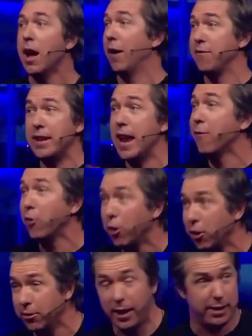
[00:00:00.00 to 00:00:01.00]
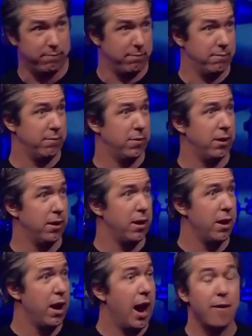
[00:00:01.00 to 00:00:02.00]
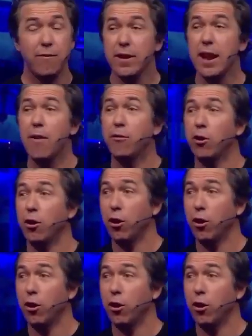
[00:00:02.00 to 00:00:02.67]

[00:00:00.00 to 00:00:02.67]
I've never heard that. I've never